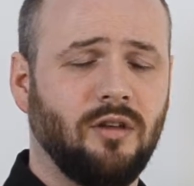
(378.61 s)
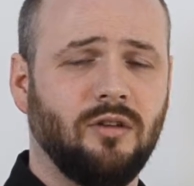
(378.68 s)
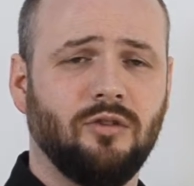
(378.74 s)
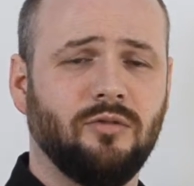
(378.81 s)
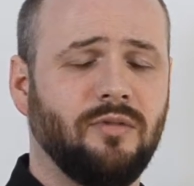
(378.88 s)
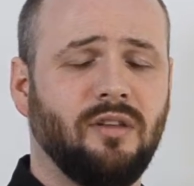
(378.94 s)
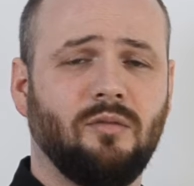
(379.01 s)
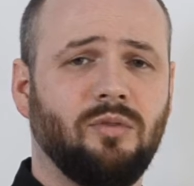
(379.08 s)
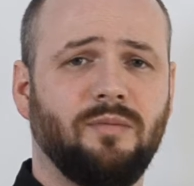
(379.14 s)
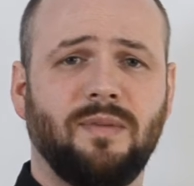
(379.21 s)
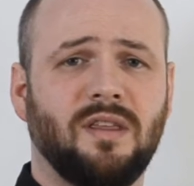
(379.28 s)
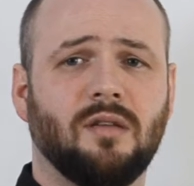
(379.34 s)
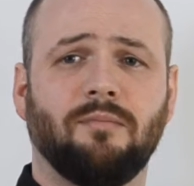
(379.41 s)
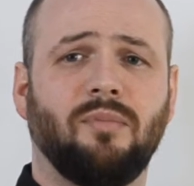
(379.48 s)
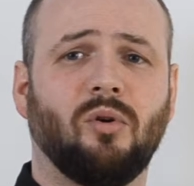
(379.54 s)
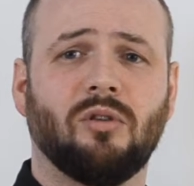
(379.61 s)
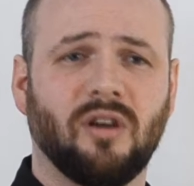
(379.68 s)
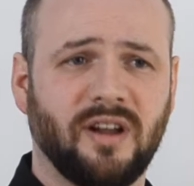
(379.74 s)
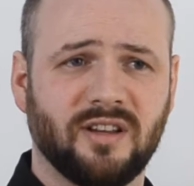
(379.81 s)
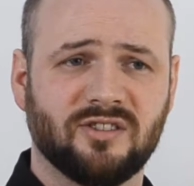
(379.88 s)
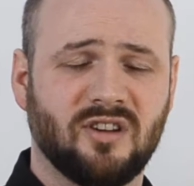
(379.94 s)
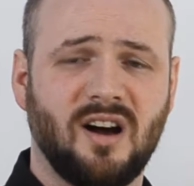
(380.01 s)
you'd think would be the
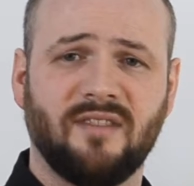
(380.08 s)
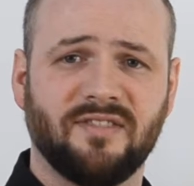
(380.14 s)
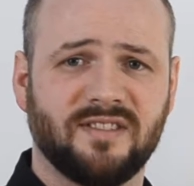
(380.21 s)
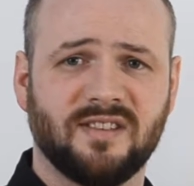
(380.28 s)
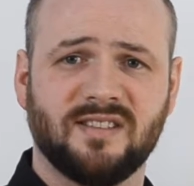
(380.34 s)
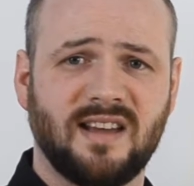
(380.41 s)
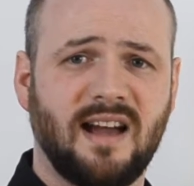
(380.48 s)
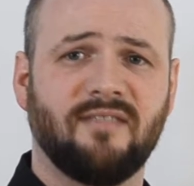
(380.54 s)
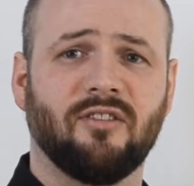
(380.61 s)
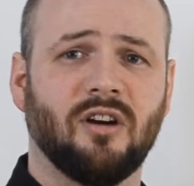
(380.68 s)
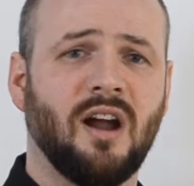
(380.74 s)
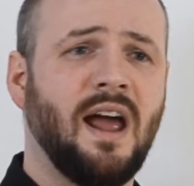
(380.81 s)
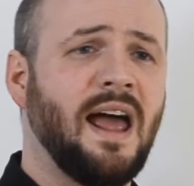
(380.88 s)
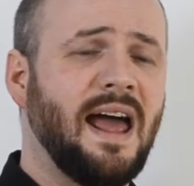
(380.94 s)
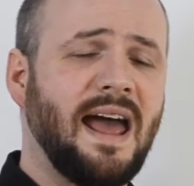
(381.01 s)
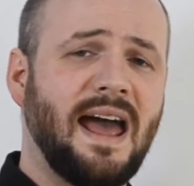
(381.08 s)
boringest offices ever,